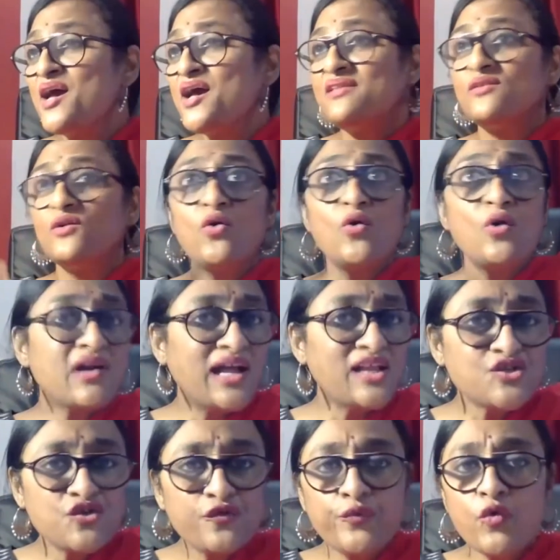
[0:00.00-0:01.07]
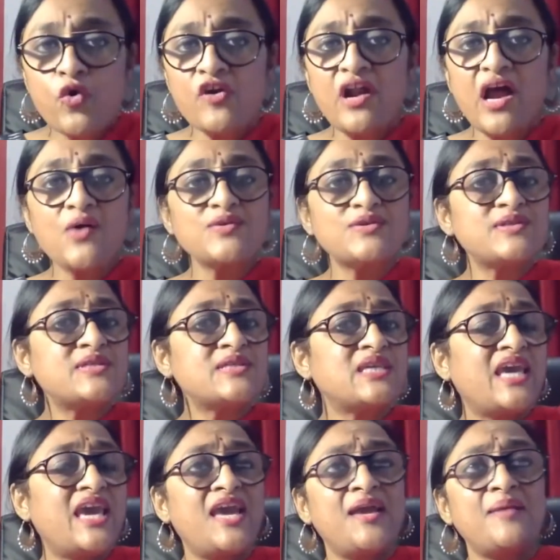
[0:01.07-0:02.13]
The whole culture of poorhouses
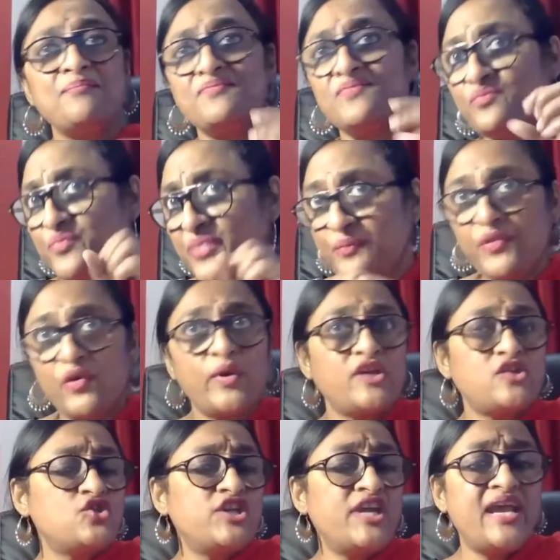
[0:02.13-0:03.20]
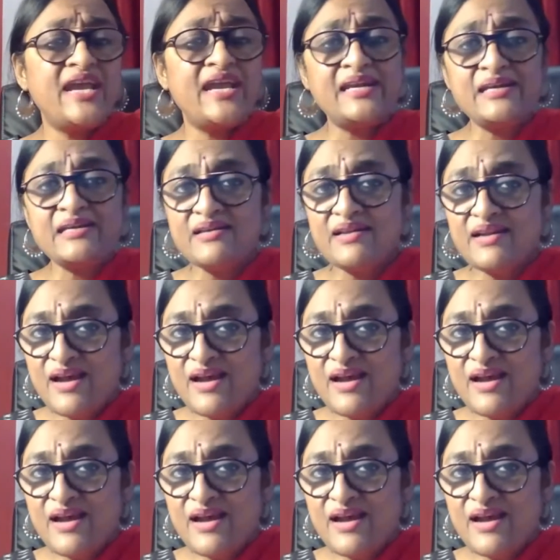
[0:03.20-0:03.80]
came, people were chained.